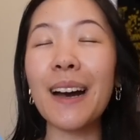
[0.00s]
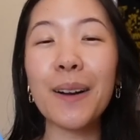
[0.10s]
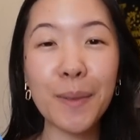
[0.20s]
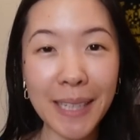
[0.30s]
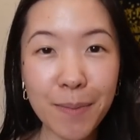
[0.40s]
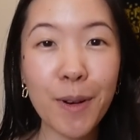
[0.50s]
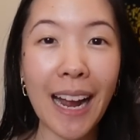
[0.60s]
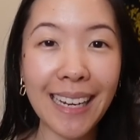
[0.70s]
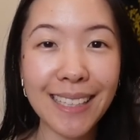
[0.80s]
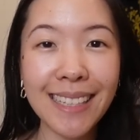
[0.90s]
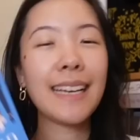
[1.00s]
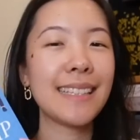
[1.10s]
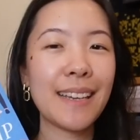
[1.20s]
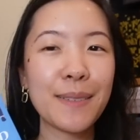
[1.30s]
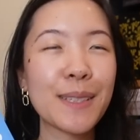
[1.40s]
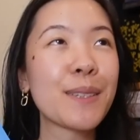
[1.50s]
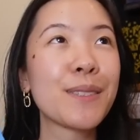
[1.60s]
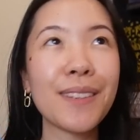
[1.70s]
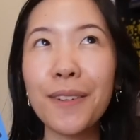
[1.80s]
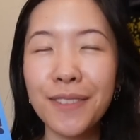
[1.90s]
a week prior. It sounds
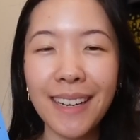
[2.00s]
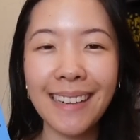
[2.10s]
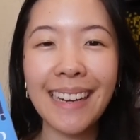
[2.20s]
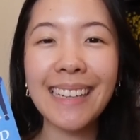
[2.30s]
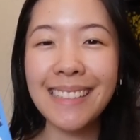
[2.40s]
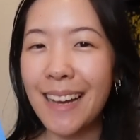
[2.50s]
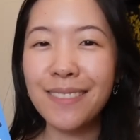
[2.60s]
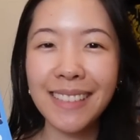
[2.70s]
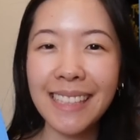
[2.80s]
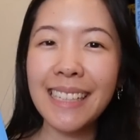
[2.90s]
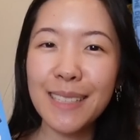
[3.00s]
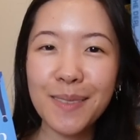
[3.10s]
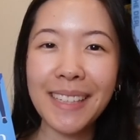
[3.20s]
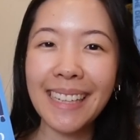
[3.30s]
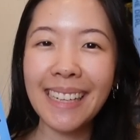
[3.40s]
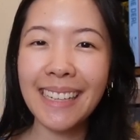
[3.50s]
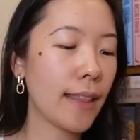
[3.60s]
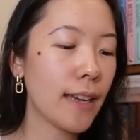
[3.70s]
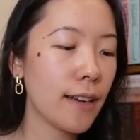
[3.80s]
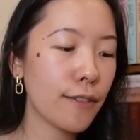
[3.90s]
so fun and I definitely need to read it.
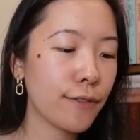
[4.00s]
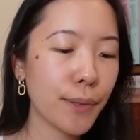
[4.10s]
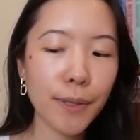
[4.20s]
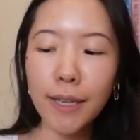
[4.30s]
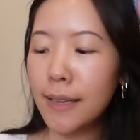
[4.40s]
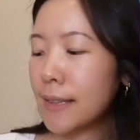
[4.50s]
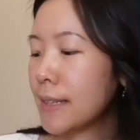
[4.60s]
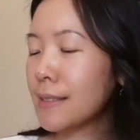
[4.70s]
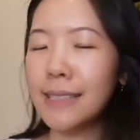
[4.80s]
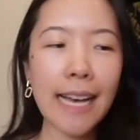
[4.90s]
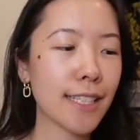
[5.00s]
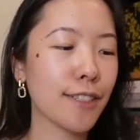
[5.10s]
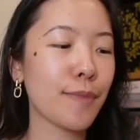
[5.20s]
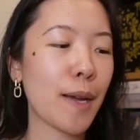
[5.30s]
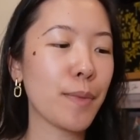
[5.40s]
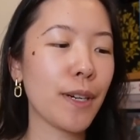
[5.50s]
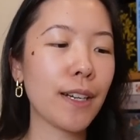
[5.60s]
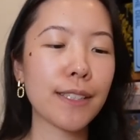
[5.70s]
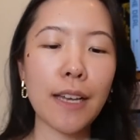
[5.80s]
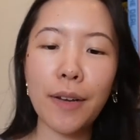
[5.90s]
And then for the last of my
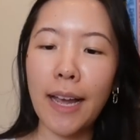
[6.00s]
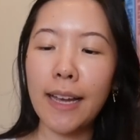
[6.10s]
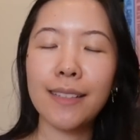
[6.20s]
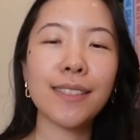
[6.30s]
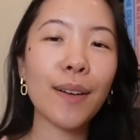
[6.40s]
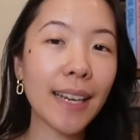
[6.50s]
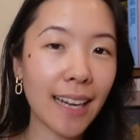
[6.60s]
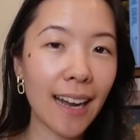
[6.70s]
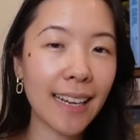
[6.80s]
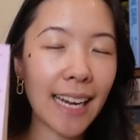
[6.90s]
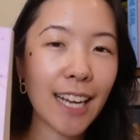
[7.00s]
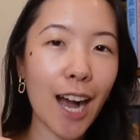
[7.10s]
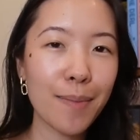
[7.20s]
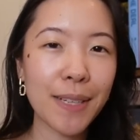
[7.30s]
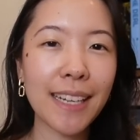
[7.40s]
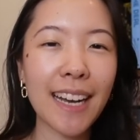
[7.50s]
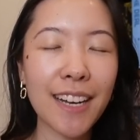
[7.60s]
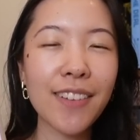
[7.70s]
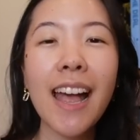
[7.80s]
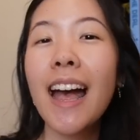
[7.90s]
books, okay, so I got a copy
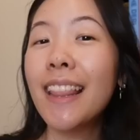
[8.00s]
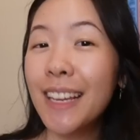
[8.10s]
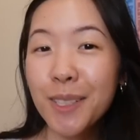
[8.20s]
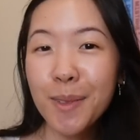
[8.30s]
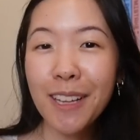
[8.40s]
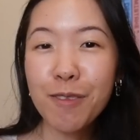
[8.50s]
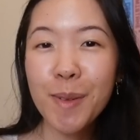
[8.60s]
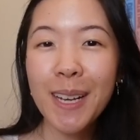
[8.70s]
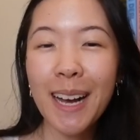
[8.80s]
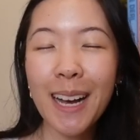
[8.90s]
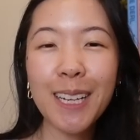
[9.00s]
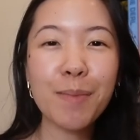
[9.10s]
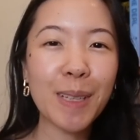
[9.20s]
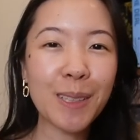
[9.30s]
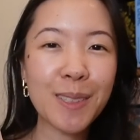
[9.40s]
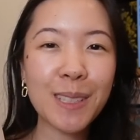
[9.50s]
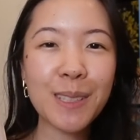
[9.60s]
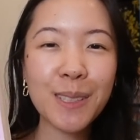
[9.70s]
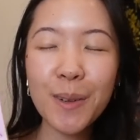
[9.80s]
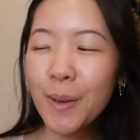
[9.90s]
of Things We Left Behind by Lacey
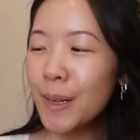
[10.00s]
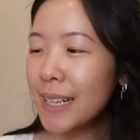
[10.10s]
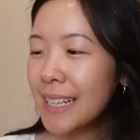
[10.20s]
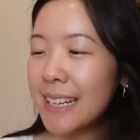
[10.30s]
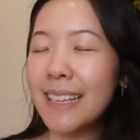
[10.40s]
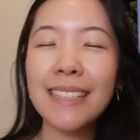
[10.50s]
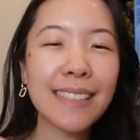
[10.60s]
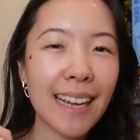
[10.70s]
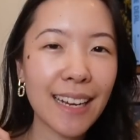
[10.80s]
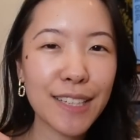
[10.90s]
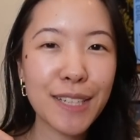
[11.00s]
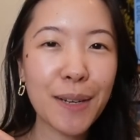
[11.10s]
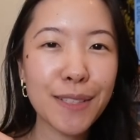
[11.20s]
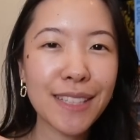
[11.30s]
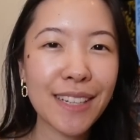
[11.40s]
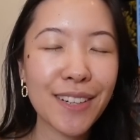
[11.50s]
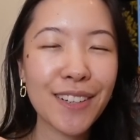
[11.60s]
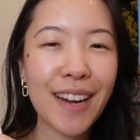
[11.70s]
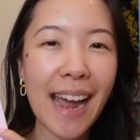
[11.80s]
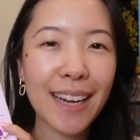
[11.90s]
Score because I got to go see
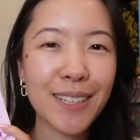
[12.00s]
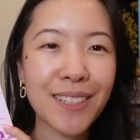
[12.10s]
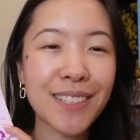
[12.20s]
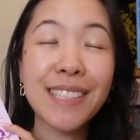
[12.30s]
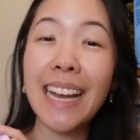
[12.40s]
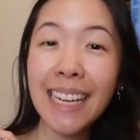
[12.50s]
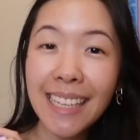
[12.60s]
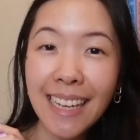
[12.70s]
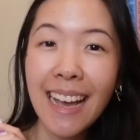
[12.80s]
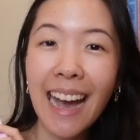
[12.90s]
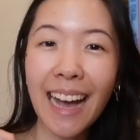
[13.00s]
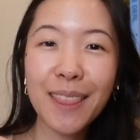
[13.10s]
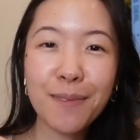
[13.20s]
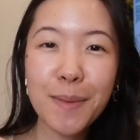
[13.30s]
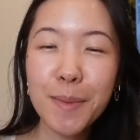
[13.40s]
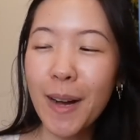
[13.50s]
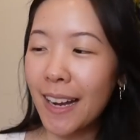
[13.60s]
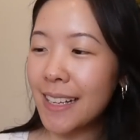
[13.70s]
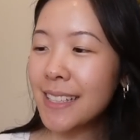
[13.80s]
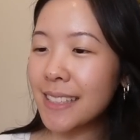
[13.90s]
her at her signing at the Ripped
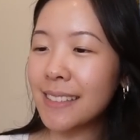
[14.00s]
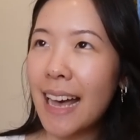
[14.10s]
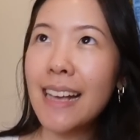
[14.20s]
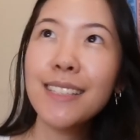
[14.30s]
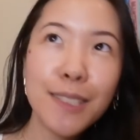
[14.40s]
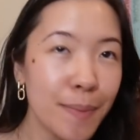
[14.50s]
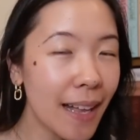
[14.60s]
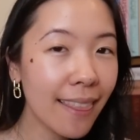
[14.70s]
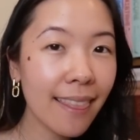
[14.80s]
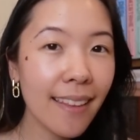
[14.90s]
Bodice last month.